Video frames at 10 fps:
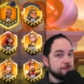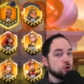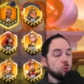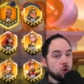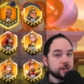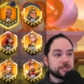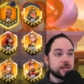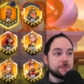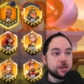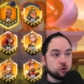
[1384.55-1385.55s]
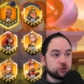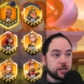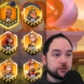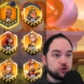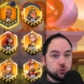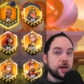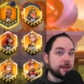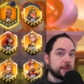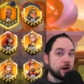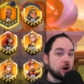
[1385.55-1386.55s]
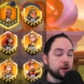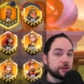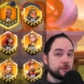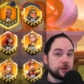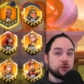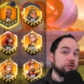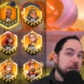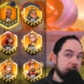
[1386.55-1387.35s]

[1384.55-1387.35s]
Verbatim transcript: If you want to see me using Zhuge Liang in the field